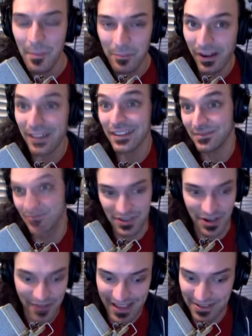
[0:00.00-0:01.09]
But
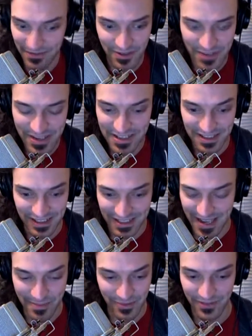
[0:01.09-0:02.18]
so that for me is an
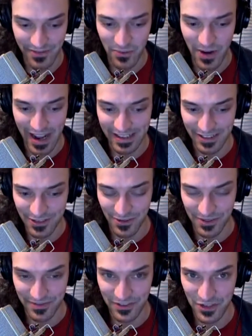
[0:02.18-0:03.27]
example of the way it's
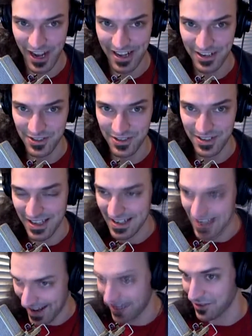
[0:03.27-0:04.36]
sort of changed, that
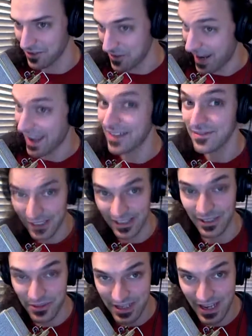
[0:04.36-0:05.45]
now you have, like
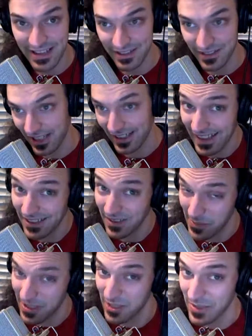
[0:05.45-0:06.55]
you were saying, cutting out the
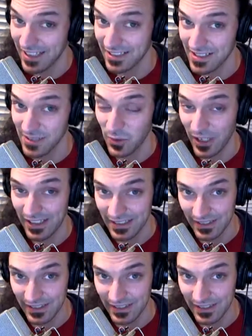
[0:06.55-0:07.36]
middleman in some way.